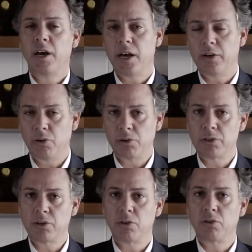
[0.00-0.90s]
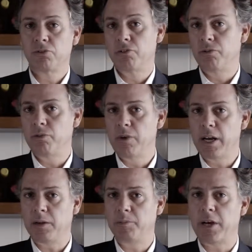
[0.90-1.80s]
and also to
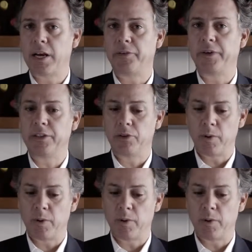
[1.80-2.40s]
help aerate the